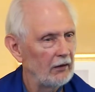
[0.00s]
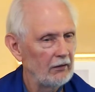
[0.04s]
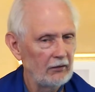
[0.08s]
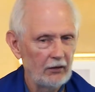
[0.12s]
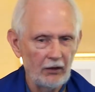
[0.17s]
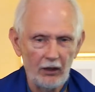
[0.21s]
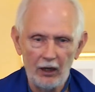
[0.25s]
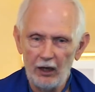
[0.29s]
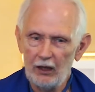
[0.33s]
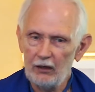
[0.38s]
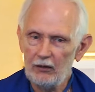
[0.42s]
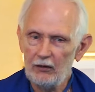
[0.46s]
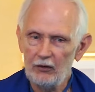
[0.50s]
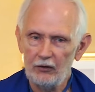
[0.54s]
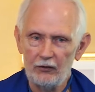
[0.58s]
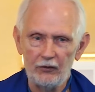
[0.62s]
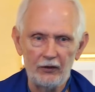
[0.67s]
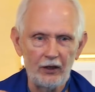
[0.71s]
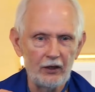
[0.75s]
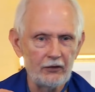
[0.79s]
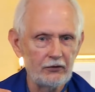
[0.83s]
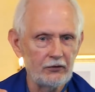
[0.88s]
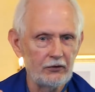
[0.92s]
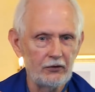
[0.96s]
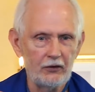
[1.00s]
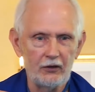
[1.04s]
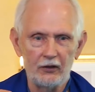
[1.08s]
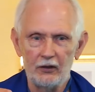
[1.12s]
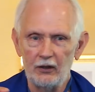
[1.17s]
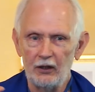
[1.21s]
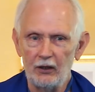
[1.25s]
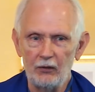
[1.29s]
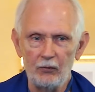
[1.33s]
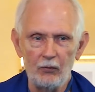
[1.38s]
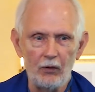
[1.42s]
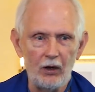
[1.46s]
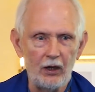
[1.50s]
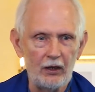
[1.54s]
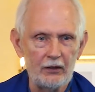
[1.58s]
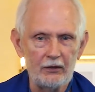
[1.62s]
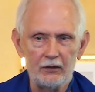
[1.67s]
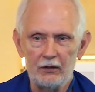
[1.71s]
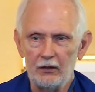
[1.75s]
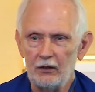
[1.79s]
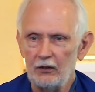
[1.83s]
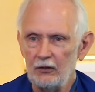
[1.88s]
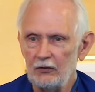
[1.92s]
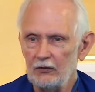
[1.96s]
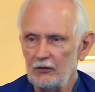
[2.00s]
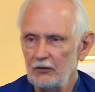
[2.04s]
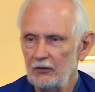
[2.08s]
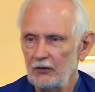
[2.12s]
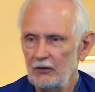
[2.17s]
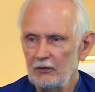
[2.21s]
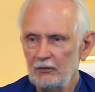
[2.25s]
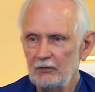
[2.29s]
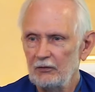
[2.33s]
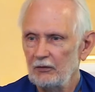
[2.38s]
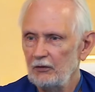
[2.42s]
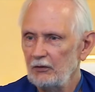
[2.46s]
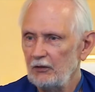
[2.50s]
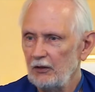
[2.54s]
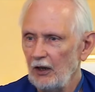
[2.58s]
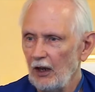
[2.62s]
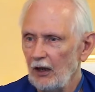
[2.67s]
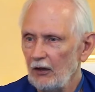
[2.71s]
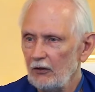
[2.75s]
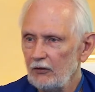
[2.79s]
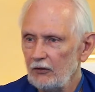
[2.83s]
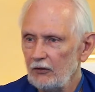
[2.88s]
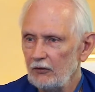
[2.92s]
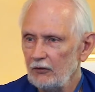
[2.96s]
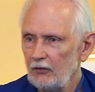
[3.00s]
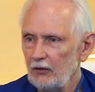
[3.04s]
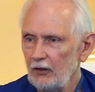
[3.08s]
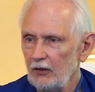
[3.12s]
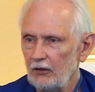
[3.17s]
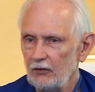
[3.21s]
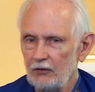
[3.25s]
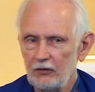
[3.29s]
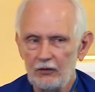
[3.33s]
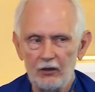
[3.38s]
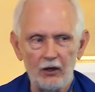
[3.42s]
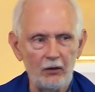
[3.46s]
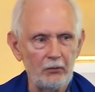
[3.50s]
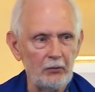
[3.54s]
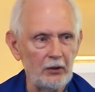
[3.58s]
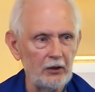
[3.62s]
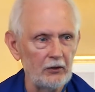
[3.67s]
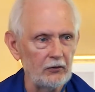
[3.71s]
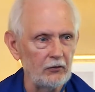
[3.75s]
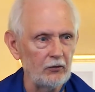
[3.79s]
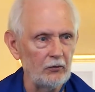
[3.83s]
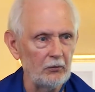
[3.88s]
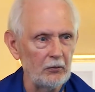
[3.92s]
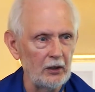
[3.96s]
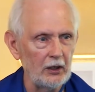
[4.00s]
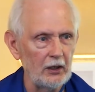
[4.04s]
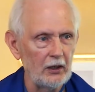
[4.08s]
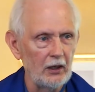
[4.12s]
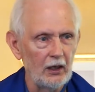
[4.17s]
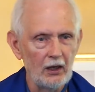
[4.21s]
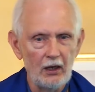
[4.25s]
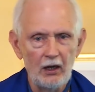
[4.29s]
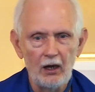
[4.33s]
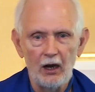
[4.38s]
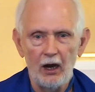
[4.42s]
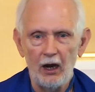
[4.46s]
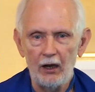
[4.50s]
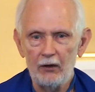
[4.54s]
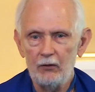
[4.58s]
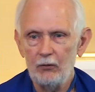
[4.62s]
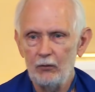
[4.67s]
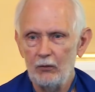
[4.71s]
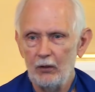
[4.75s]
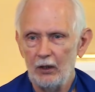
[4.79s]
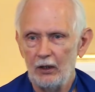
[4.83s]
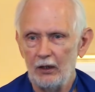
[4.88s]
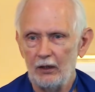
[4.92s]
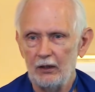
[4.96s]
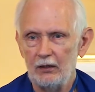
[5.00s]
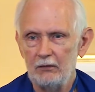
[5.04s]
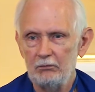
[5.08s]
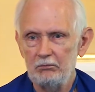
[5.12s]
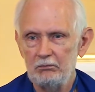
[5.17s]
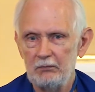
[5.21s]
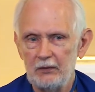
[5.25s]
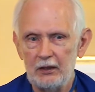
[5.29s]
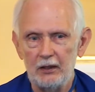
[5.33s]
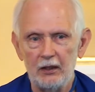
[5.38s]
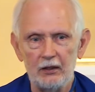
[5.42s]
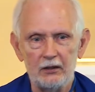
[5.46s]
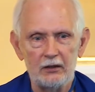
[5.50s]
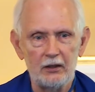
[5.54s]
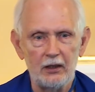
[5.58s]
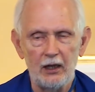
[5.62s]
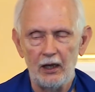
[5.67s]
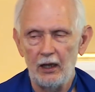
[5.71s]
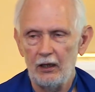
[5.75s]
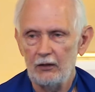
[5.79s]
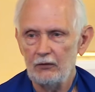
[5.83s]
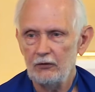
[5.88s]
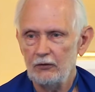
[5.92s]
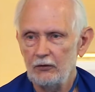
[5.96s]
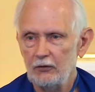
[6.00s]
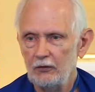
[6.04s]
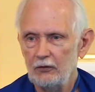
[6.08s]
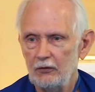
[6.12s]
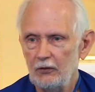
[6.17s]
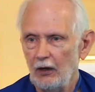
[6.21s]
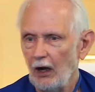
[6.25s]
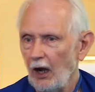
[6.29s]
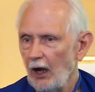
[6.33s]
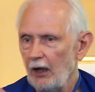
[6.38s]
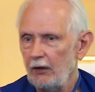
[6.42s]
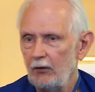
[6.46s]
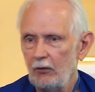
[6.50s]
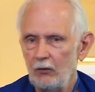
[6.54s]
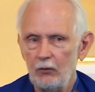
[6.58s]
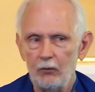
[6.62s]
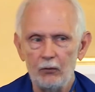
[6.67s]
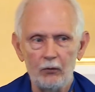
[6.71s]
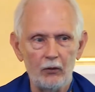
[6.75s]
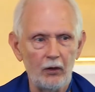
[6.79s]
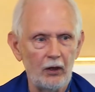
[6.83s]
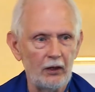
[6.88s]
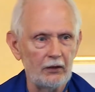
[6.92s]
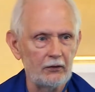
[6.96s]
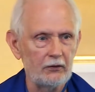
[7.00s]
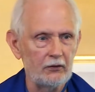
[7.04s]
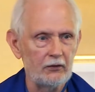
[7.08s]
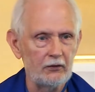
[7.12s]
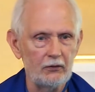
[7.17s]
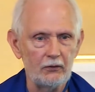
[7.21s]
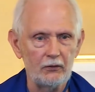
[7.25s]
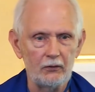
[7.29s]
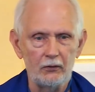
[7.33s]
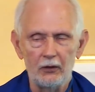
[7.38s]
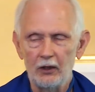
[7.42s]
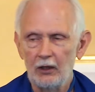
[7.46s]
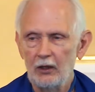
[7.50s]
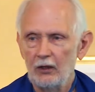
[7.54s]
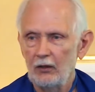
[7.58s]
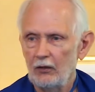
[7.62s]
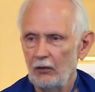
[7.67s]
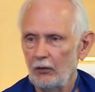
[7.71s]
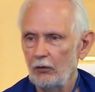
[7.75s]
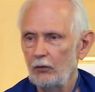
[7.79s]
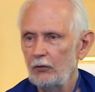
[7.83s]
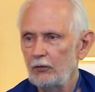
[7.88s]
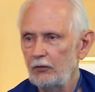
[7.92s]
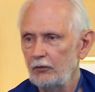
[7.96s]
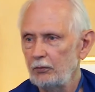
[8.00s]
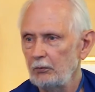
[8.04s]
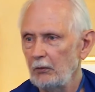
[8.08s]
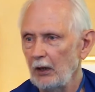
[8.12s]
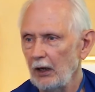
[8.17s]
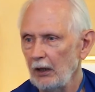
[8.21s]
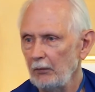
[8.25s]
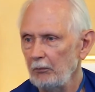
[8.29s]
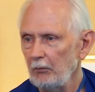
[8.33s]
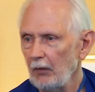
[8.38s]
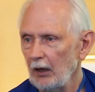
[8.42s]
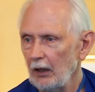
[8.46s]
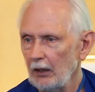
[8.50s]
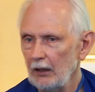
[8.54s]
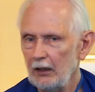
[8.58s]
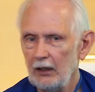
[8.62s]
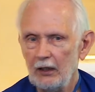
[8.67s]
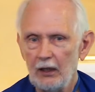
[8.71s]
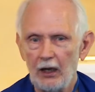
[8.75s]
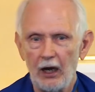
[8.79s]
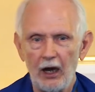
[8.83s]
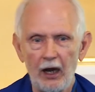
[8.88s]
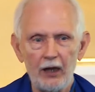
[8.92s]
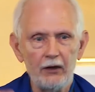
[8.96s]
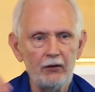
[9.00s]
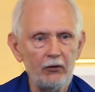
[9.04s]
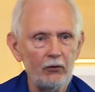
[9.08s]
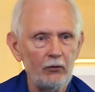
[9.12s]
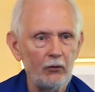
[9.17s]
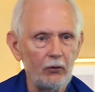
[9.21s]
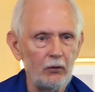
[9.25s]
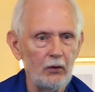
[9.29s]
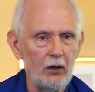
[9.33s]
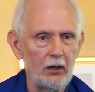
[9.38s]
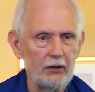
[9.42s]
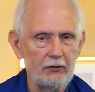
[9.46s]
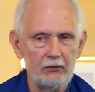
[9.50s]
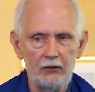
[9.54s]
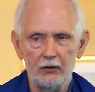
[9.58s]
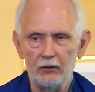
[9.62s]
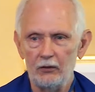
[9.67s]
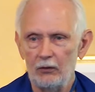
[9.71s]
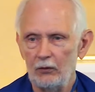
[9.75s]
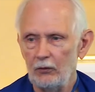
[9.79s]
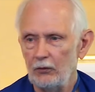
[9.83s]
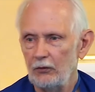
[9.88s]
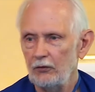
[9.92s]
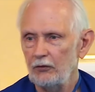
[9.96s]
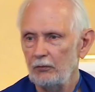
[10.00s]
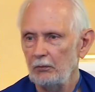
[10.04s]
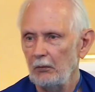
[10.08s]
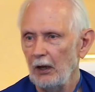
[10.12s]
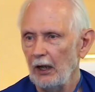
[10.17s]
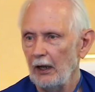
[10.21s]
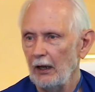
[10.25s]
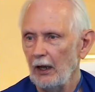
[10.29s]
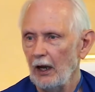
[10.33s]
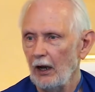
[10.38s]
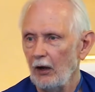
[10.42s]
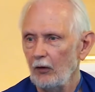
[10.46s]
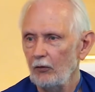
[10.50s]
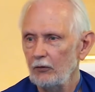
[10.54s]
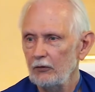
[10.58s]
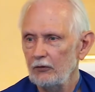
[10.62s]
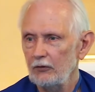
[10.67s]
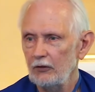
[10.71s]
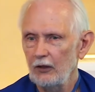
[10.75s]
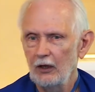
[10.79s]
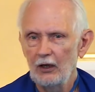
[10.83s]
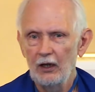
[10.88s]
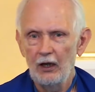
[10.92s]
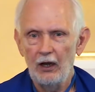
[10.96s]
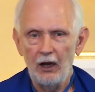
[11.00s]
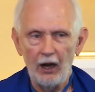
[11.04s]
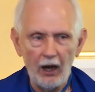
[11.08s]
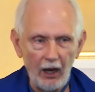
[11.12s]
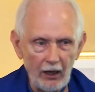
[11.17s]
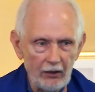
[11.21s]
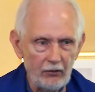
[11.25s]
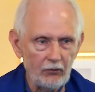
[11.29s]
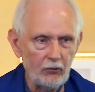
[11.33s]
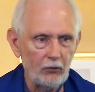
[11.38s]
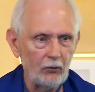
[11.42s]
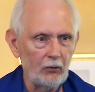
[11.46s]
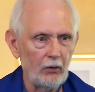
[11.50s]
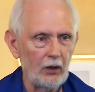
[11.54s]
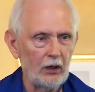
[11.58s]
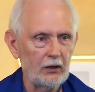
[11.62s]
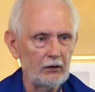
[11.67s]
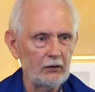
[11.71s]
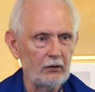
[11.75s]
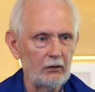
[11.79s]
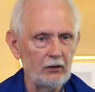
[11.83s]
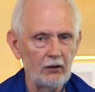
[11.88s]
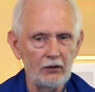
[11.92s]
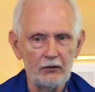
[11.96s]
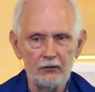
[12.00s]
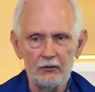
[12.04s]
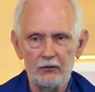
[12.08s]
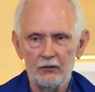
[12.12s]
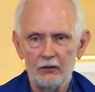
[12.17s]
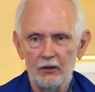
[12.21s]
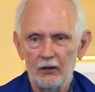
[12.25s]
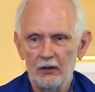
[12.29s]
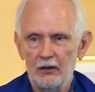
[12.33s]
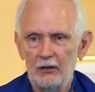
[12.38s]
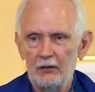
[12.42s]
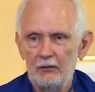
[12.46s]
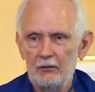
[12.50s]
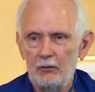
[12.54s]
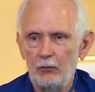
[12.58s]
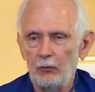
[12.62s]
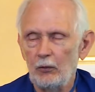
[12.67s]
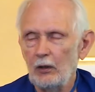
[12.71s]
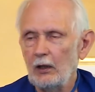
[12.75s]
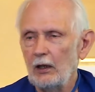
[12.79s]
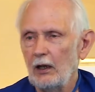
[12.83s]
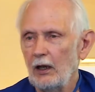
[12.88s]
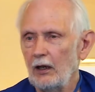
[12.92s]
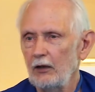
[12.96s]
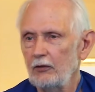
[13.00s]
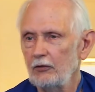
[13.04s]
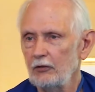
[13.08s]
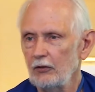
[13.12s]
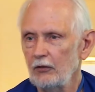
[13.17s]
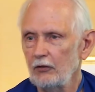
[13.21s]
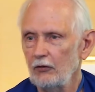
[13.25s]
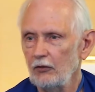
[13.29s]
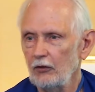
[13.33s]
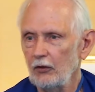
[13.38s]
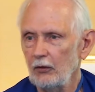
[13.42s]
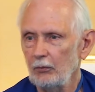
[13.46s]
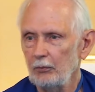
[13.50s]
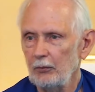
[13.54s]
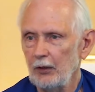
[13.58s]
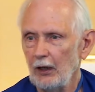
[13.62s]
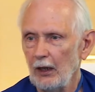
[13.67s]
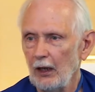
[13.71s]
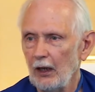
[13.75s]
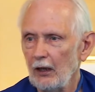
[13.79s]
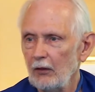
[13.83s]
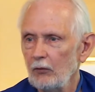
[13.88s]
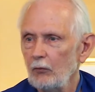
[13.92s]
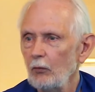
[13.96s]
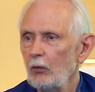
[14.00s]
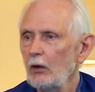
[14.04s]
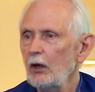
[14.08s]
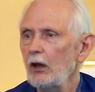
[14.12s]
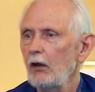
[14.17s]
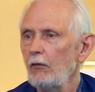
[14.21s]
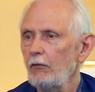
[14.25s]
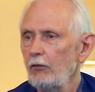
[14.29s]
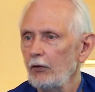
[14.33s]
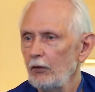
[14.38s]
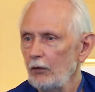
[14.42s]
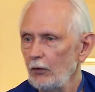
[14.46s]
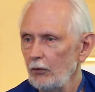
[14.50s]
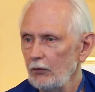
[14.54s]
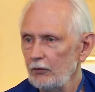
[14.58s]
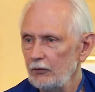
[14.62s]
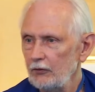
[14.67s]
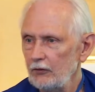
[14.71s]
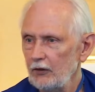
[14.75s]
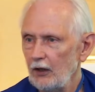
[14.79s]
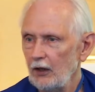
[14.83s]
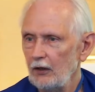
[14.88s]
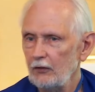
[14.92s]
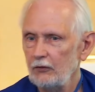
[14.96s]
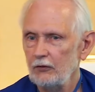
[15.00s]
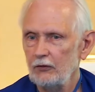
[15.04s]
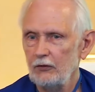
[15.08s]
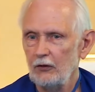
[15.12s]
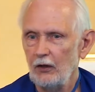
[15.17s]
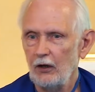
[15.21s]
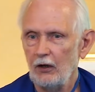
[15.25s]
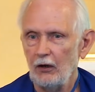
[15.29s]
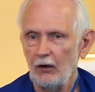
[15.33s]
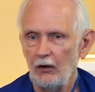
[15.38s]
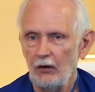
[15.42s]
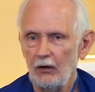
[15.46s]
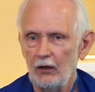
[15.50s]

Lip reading: I don't necessarily want this test that's coming to me. I don't want to get cancer. I don't want to lose my money. I don't want to lose my house. I don't want this relationship to end, whatever those tests are.